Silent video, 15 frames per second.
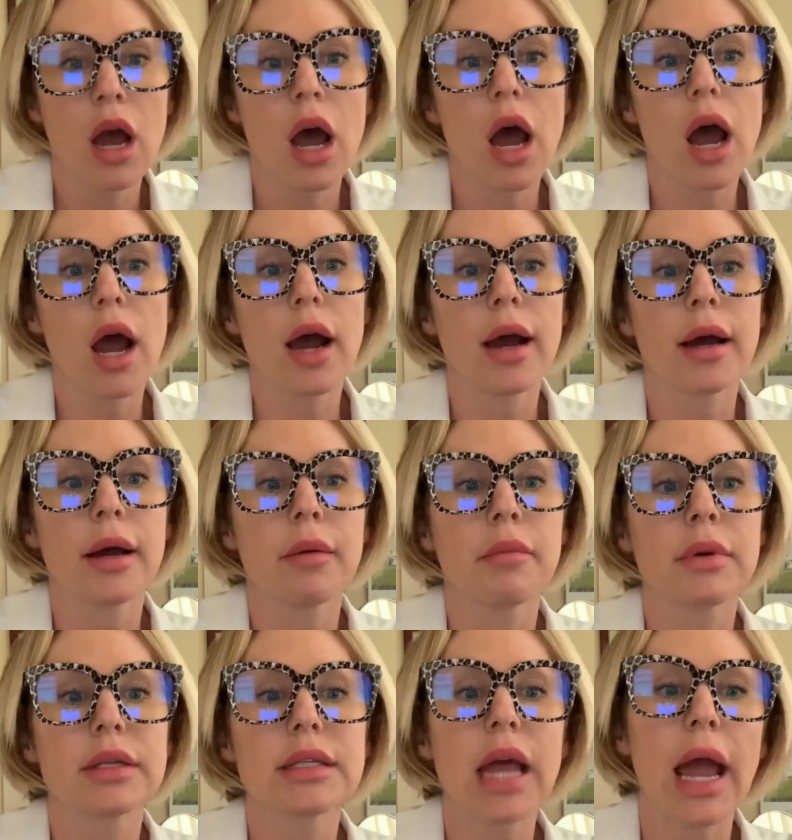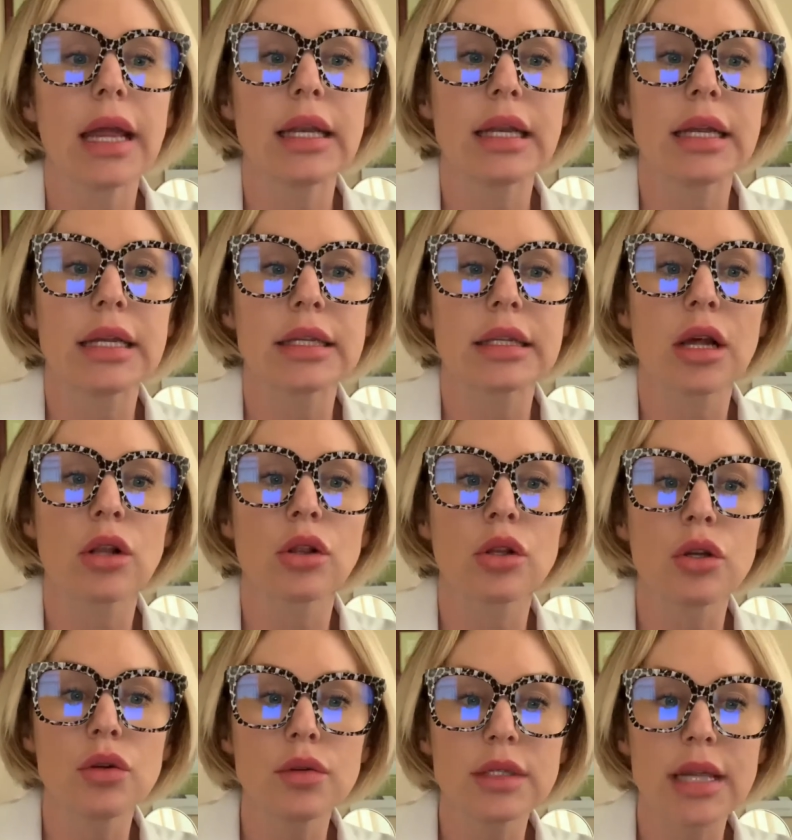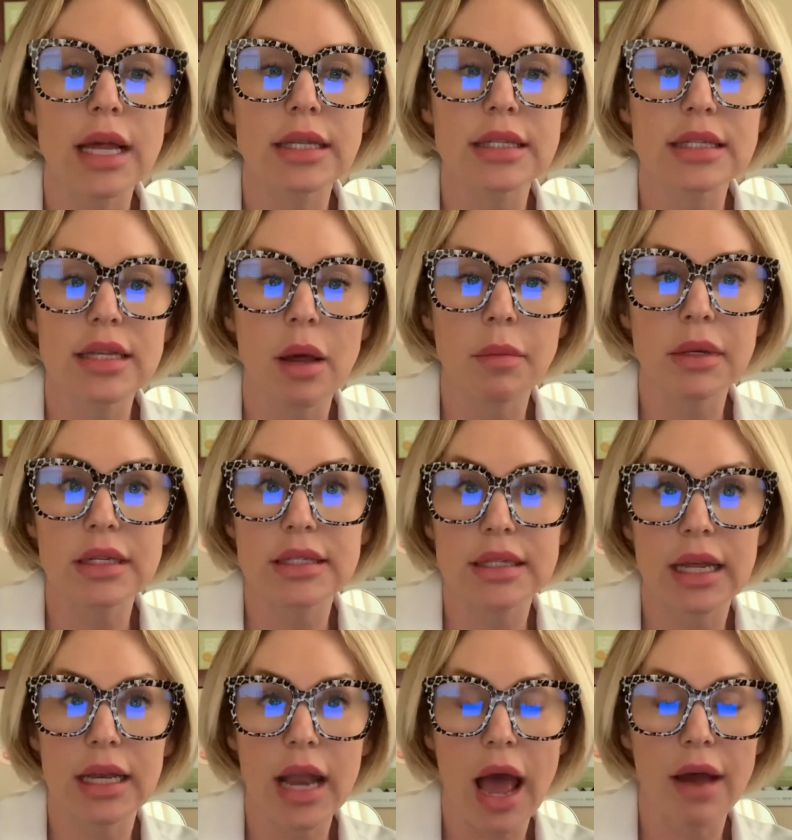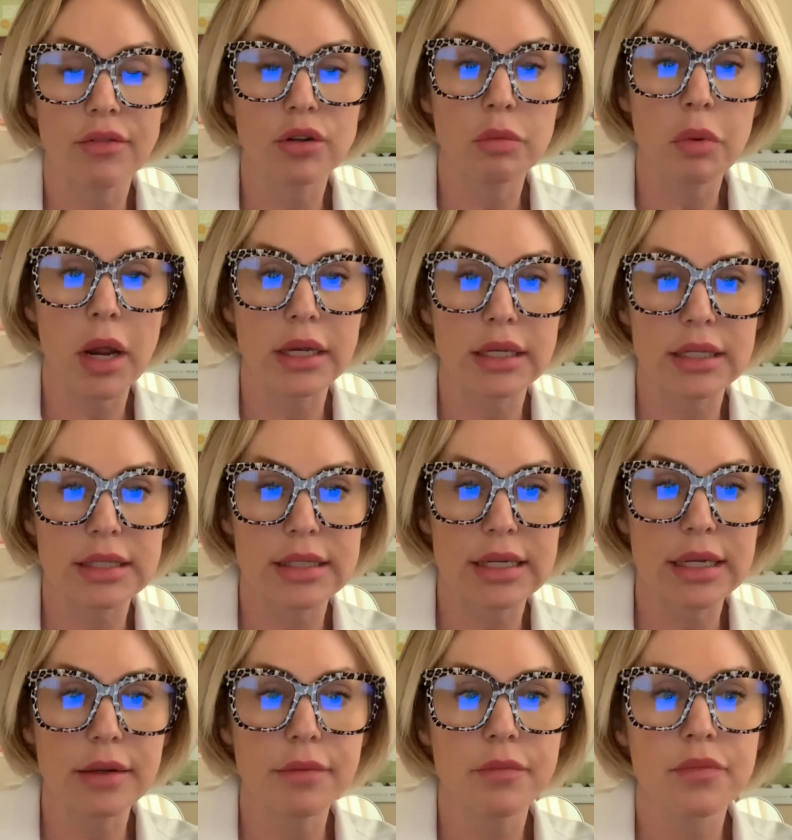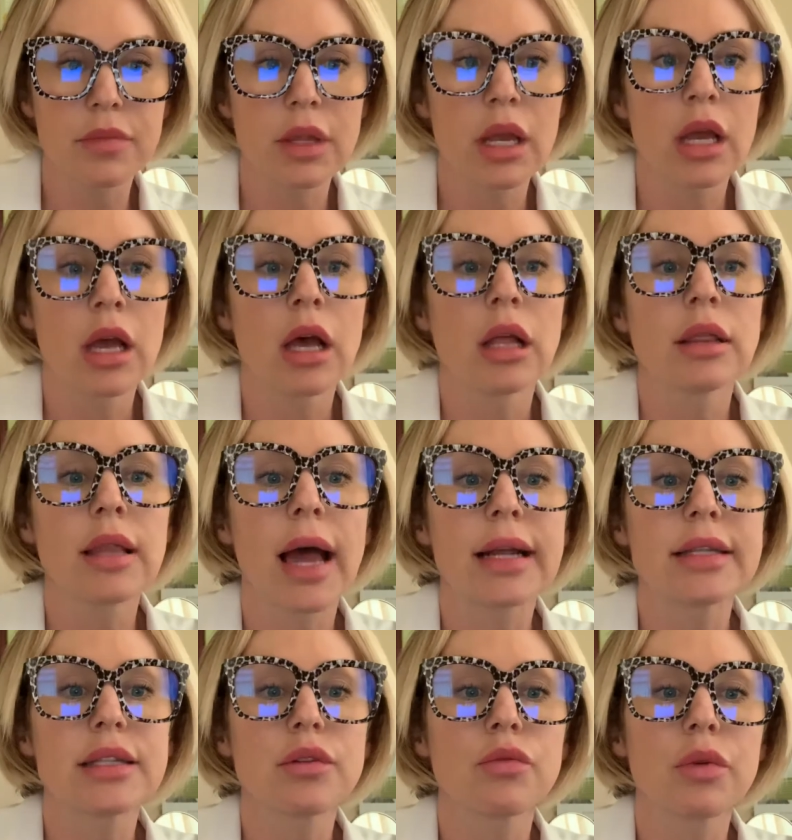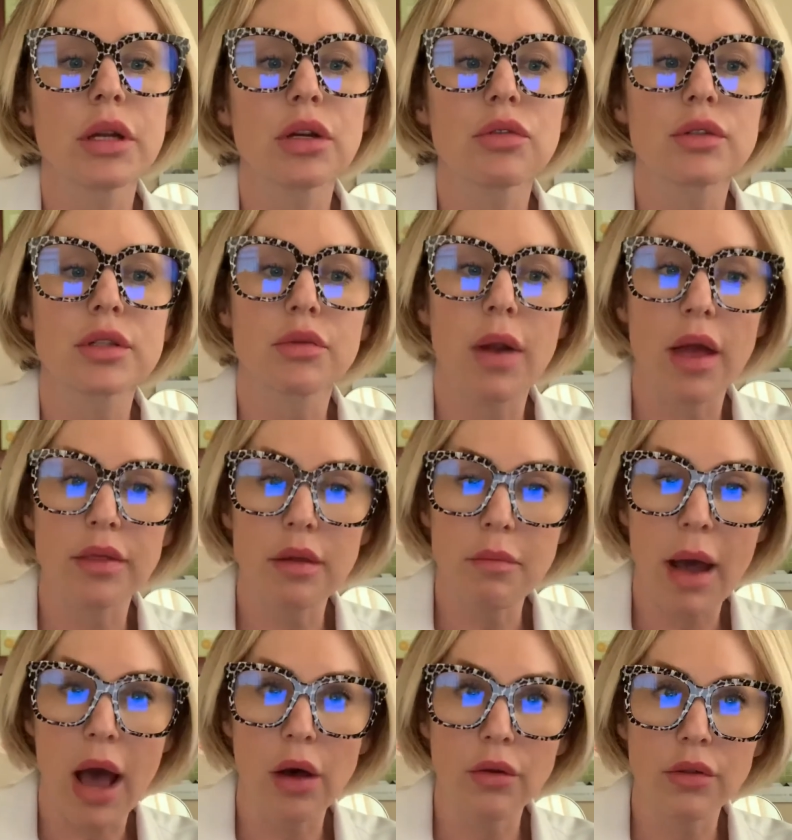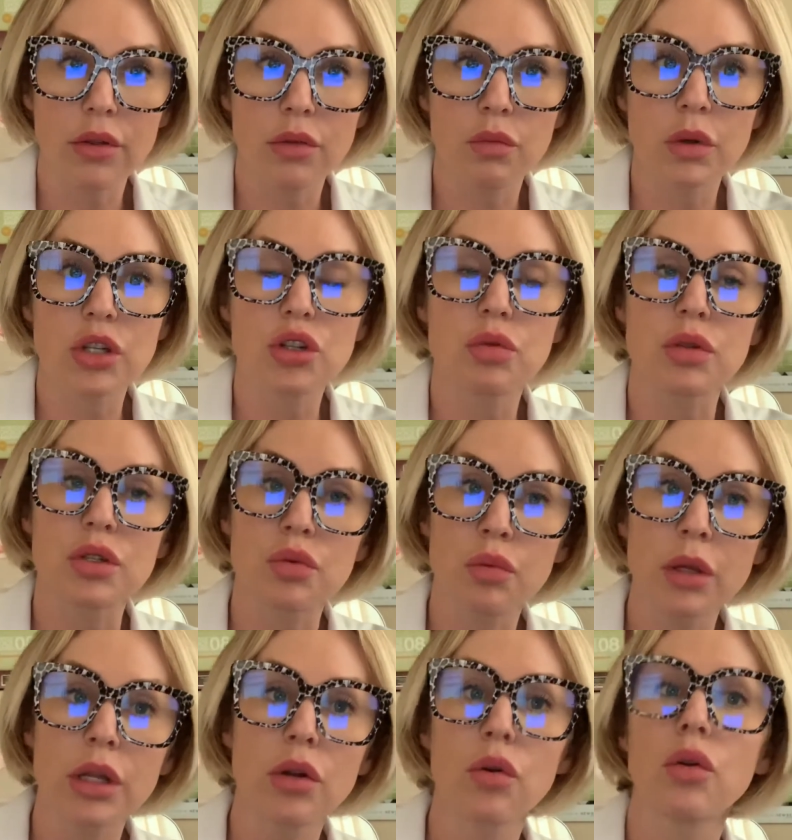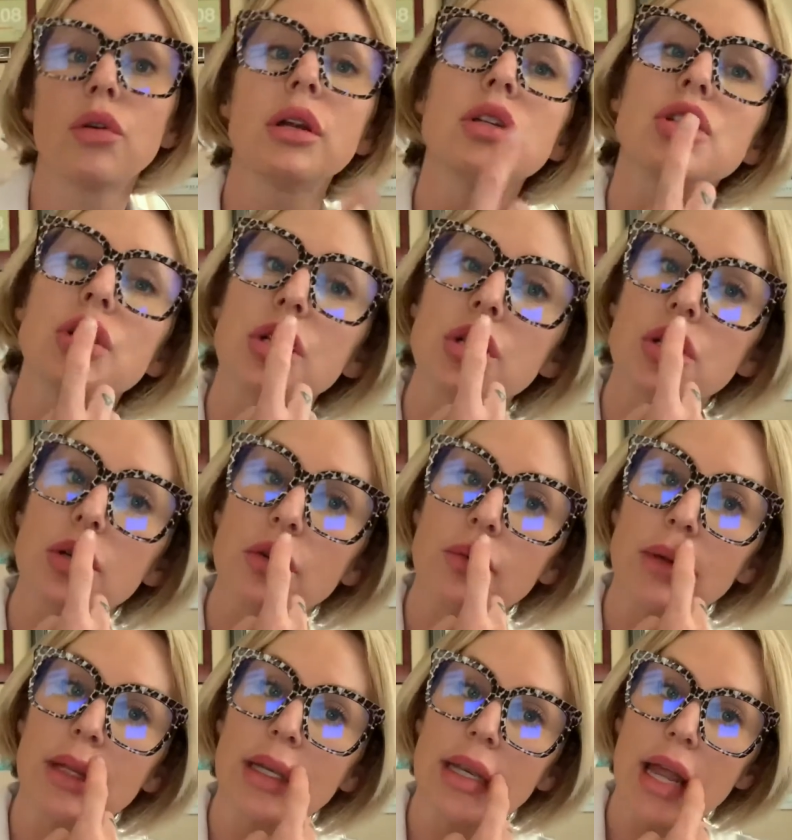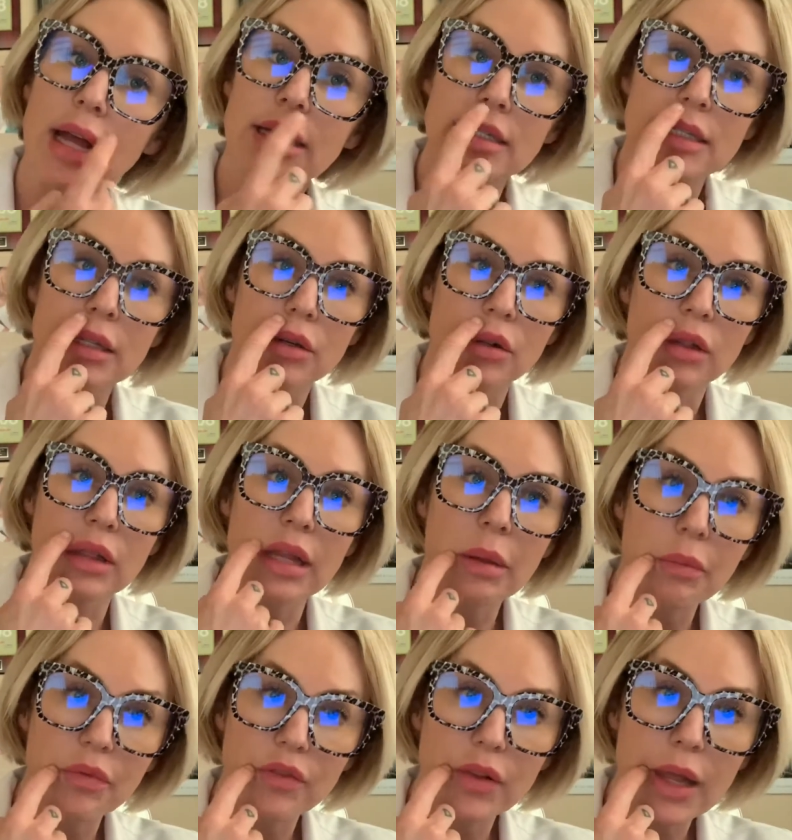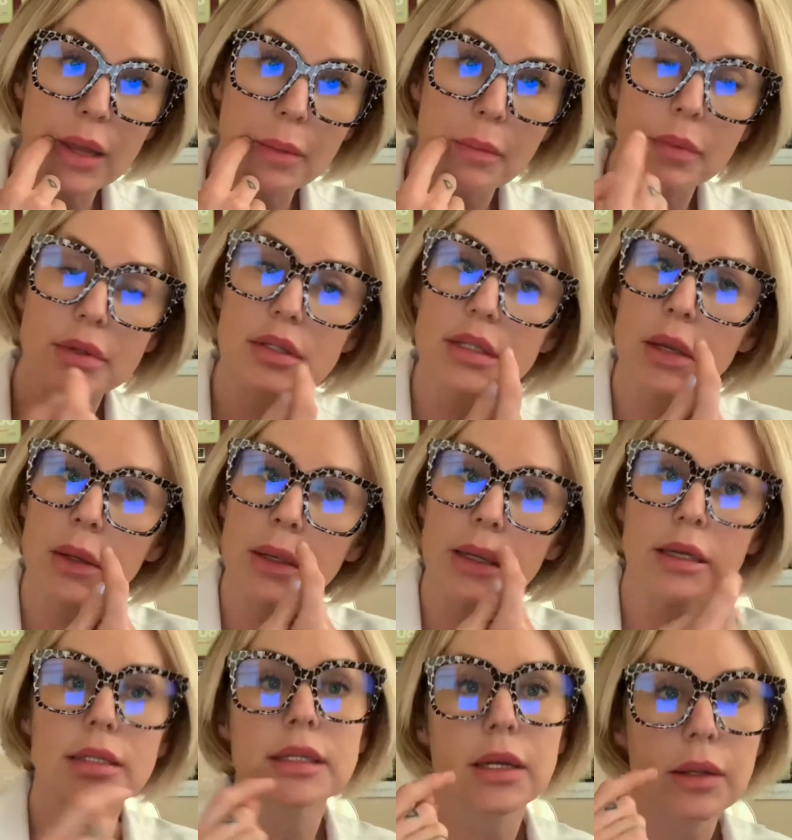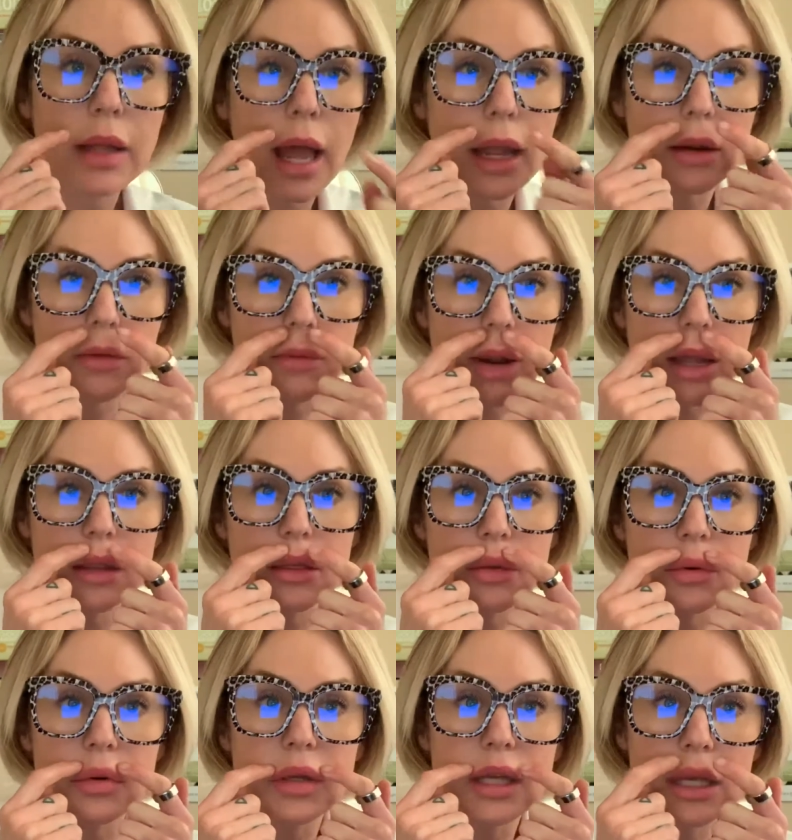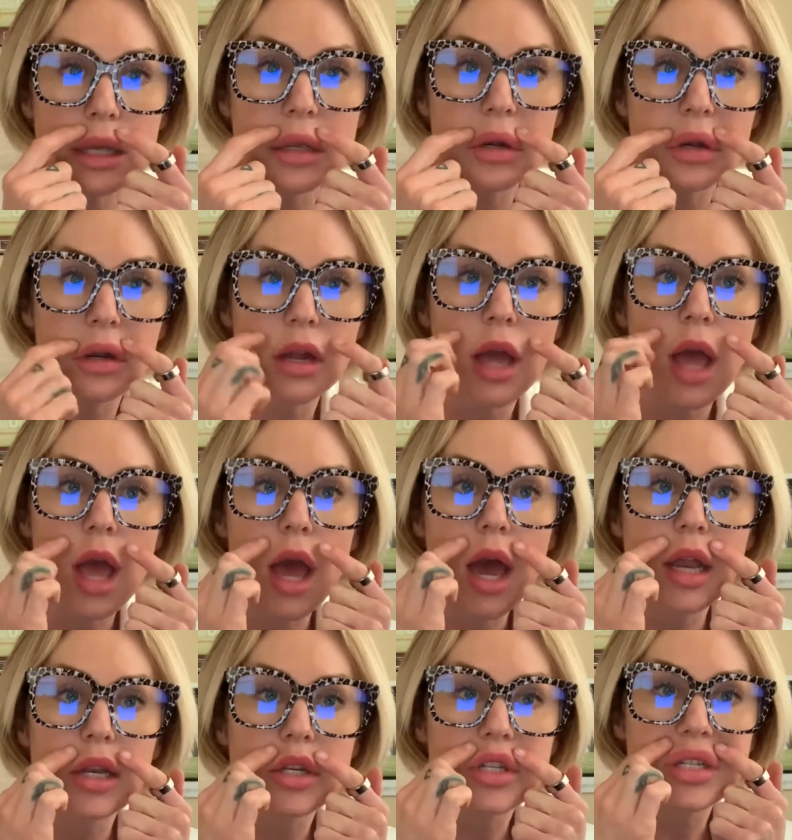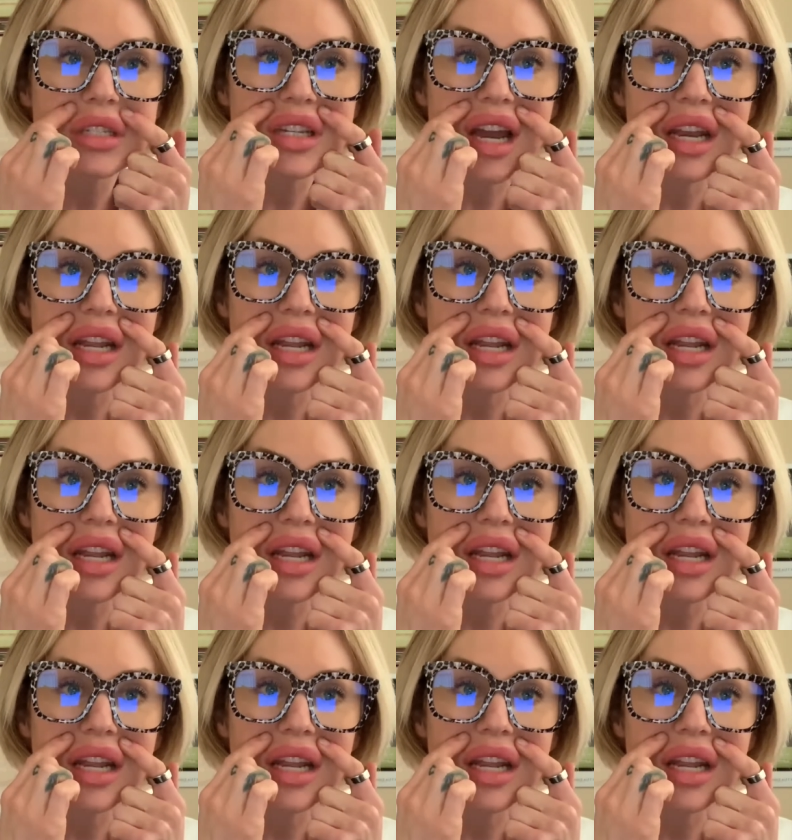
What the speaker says: Tightening loose and stomach skin after pregnancy. Lines and wrinkles around the mouth, which was really cool, is you could do a really nice little lip flip. So you could do like right through here, and it just kind